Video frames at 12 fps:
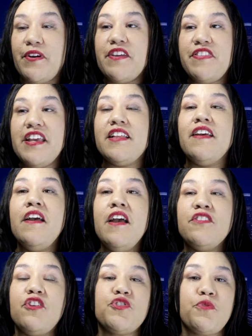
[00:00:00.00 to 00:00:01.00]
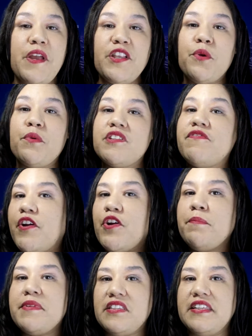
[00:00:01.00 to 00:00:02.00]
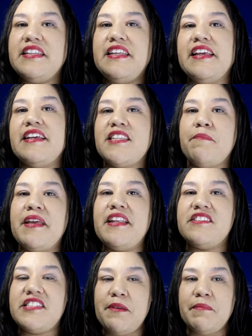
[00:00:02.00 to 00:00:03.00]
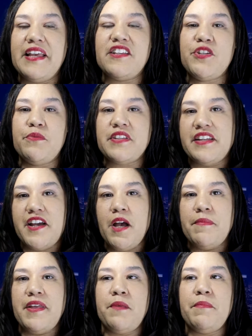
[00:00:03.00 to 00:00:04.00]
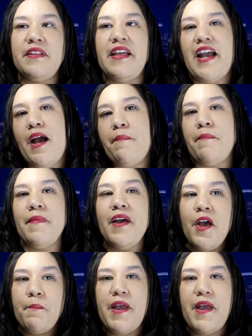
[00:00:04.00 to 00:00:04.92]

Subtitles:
So I think the trailer was very misleading because they made it seem like she was going to come in and be like, I'm